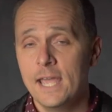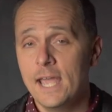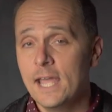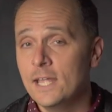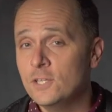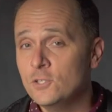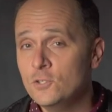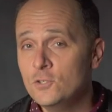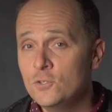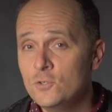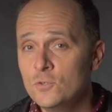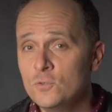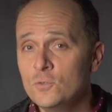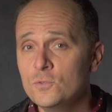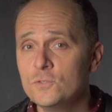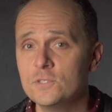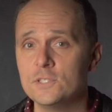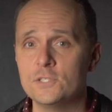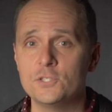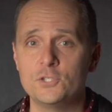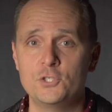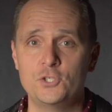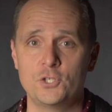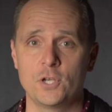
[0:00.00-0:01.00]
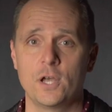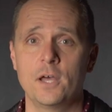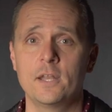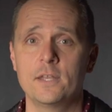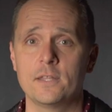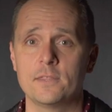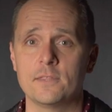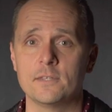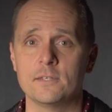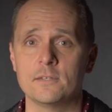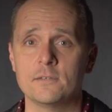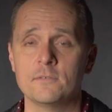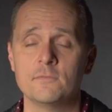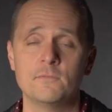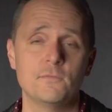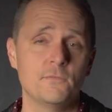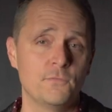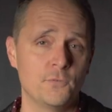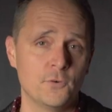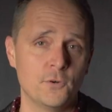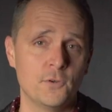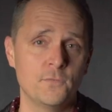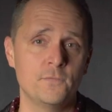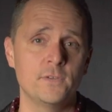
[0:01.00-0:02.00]
and uses Jonathan
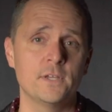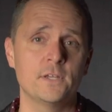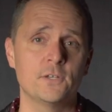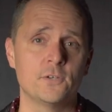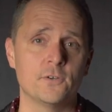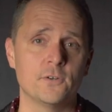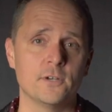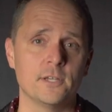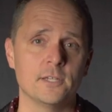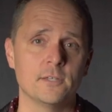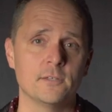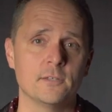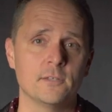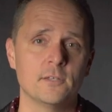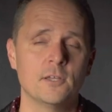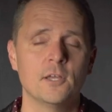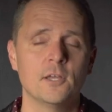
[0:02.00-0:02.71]
for a victory.